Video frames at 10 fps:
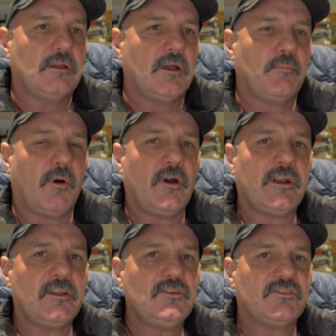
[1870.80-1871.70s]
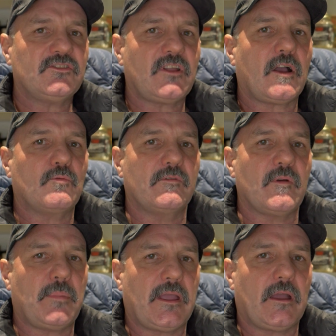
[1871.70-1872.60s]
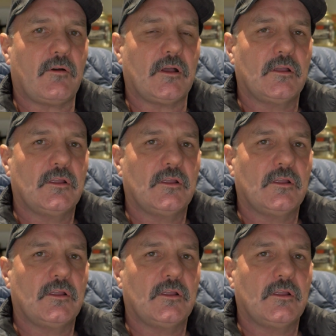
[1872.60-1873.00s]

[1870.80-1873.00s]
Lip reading: A bino, you're stuck with the power.